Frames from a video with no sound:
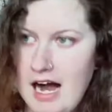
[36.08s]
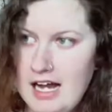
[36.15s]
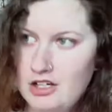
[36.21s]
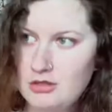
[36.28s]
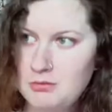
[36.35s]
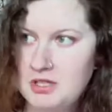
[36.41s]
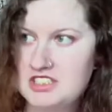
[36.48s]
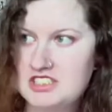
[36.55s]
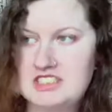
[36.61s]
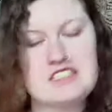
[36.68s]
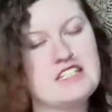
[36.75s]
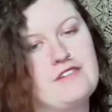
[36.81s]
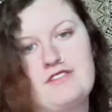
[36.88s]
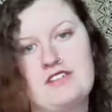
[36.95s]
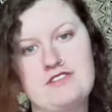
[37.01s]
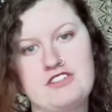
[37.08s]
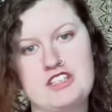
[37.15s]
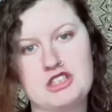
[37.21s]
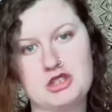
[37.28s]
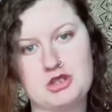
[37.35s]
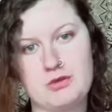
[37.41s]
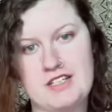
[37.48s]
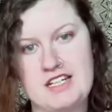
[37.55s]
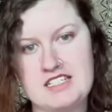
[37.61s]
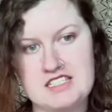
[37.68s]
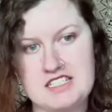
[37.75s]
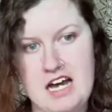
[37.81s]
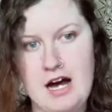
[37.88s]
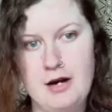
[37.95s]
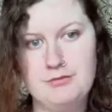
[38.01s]
I almost never finish what I
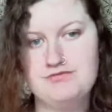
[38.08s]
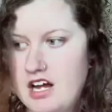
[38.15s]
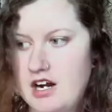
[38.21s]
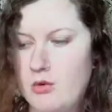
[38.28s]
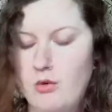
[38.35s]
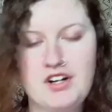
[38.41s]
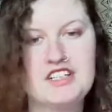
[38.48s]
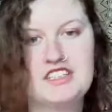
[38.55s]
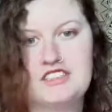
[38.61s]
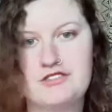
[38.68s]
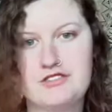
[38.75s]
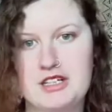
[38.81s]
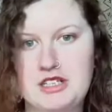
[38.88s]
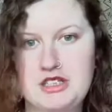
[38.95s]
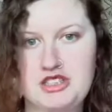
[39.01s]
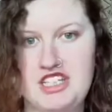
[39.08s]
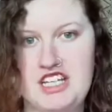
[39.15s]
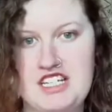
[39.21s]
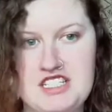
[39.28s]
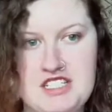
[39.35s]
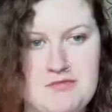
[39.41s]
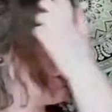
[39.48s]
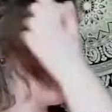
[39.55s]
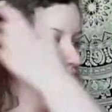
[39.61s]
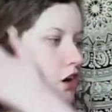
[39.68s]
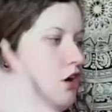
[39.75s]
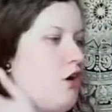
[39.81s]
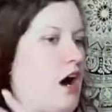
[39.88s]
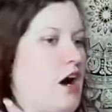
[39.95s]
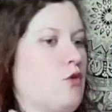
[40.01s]
start, and I wanted to finish this. So
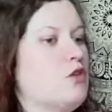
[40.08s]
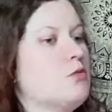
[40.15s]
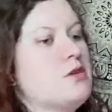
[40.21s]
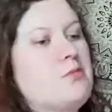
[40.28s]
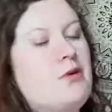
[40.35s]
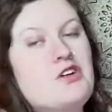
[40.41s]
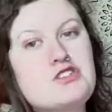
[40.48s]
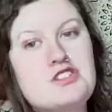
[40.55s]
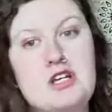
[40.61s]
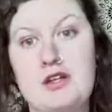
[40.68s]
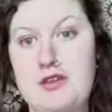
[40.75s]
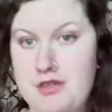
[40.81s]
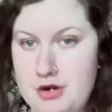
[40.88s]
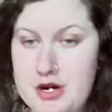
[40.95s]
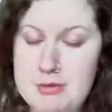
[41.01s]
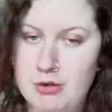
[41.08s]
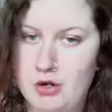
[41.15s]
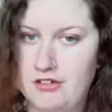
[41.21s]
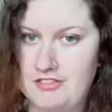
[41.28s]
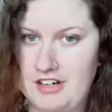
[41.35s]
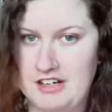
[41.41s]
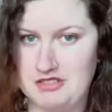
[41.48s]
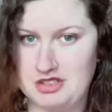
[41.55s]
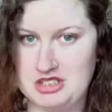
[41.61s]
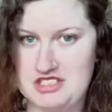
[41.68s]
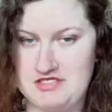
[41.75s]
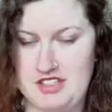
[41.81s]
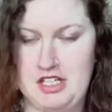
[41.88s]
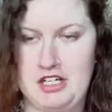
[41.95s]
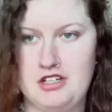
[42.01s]
I will be posting 3 more
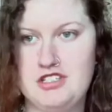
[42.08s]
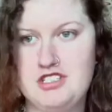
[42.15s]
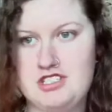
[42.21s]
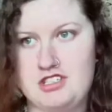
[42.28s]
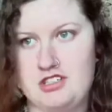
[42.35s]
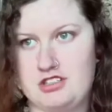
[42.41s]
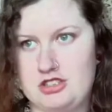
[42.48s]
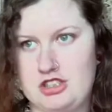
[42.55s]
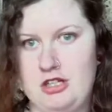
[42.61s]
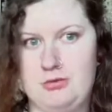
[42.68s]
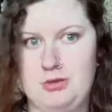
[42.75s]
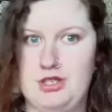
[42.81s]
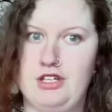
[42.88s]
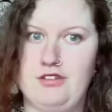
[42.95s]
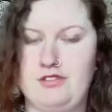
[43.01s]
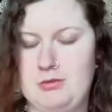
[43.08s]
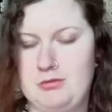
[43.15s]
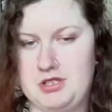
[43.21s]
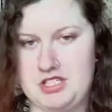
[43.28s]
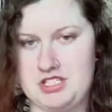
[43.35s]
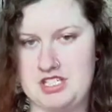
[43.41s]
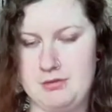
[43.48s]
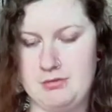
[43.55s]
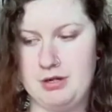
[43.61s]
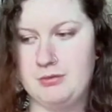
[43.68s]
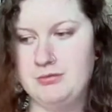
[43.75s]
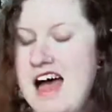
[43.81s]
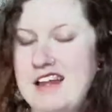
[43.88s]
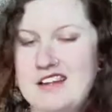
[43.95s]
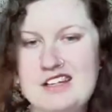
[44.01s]
favourites videos. October, November,
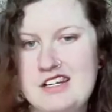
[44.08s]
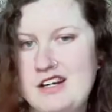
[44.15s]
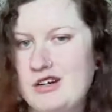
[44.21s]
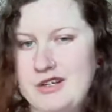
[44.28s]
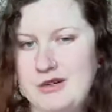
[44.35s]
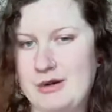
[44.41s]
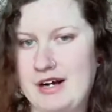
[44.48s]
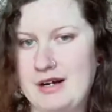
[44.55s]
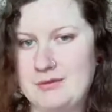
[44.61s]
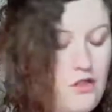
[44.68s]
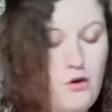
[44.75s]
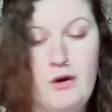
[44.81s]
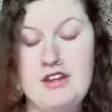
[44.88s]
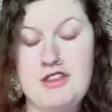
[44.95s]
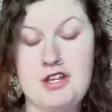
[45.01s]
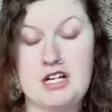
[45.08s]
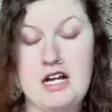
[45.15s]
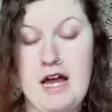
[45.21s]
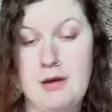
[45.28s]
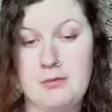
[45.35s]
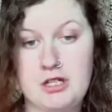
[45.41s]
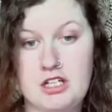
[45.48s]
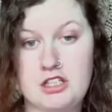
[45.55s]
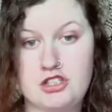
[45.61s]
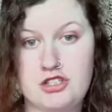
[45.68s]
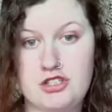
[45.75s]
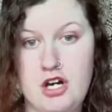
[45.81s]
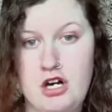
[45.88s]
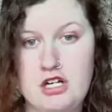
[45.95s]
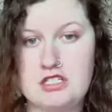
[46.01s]
December, and then I'll quit. The one thing I am going to
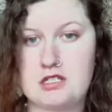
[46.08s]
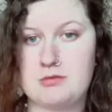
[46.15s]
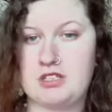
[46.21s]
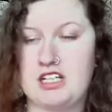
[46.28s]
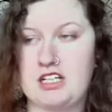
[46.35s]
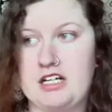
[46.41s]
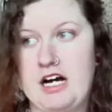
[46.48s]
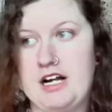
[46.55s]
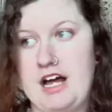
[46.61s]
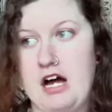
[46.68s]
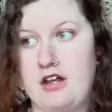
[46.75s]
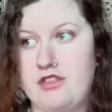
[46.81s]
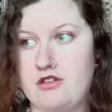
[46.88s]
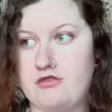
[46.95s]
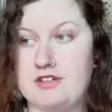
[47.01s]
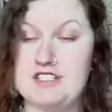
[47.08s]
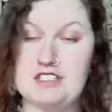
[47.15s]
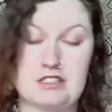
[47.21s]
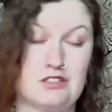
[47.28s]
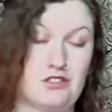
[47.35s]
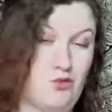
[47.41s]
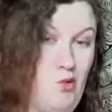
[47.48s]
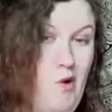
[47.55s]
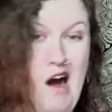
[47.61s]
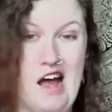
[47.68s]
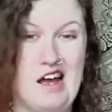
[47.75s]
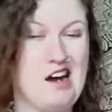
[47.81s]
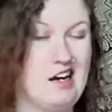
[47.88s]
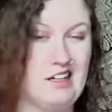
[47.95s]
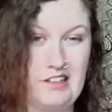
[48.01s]
do though is I'm going to cut out the reasons
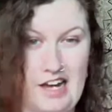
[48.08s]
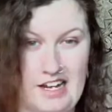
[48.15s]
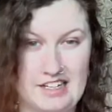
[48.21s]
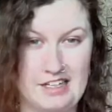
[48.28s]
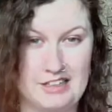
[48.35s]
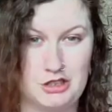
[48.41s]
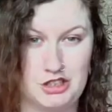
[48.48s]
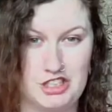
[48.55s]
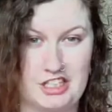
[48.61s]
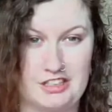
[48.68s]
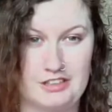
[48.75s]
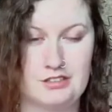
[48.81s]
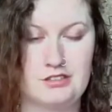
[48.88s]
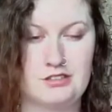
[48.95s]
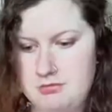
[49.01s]
why I like each thing,